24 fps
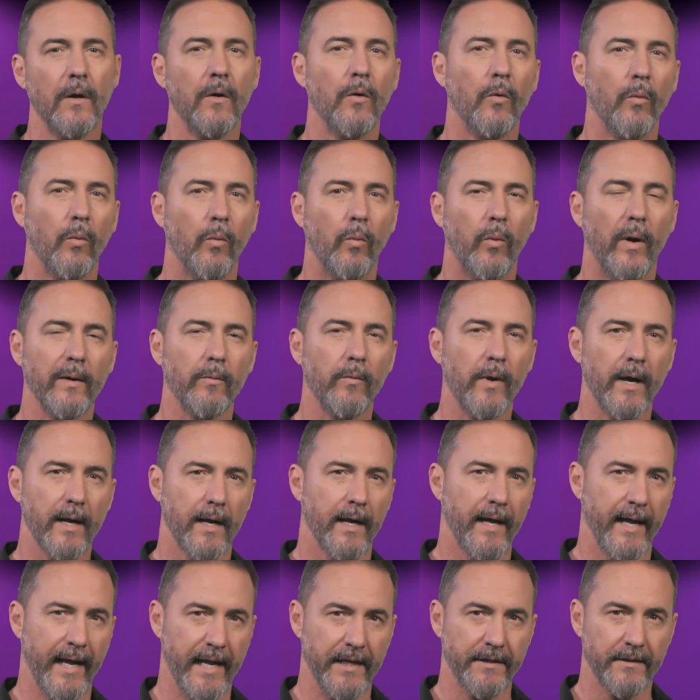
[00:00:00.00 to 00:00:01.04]
One way
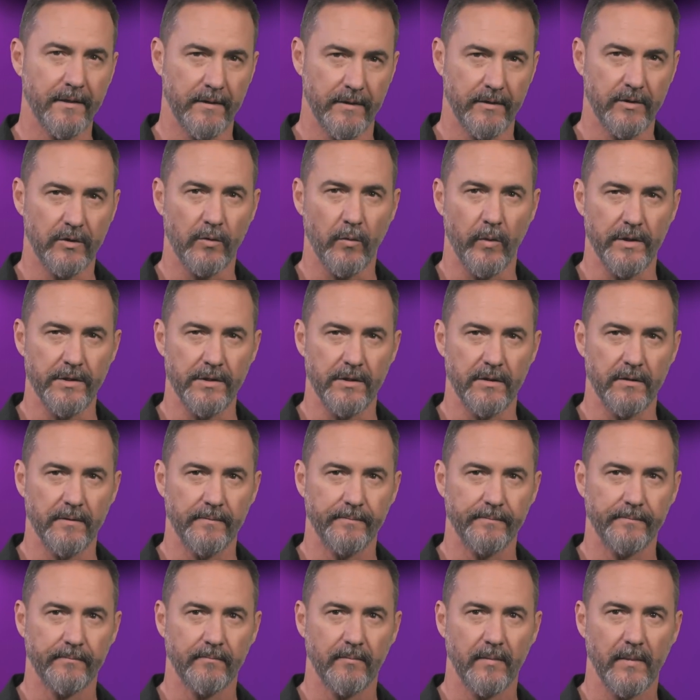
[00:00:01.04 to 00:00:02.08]
to answer this question
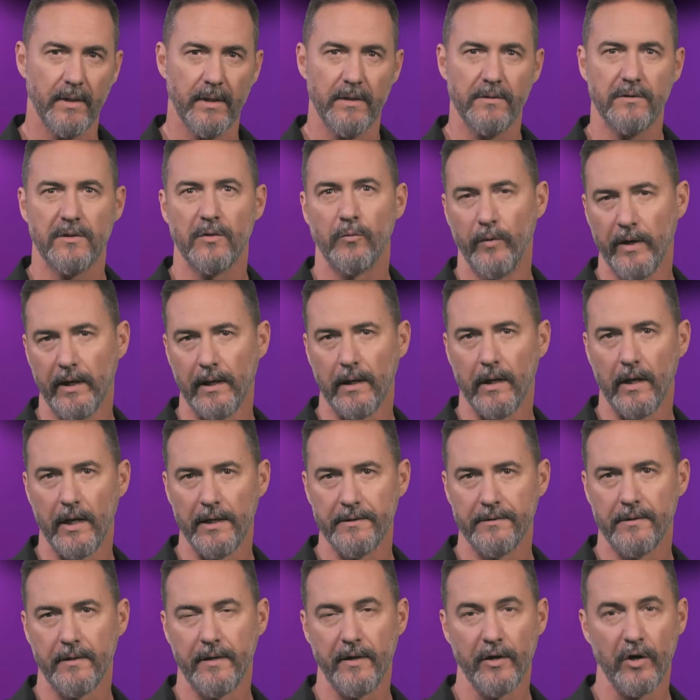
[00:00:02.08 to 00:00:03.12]
is to
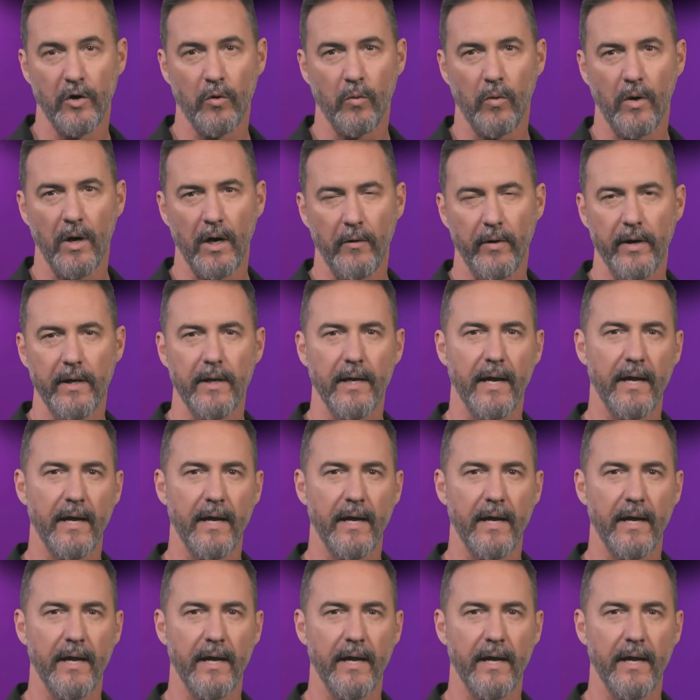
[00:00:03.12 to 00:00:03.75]
realise that inquiry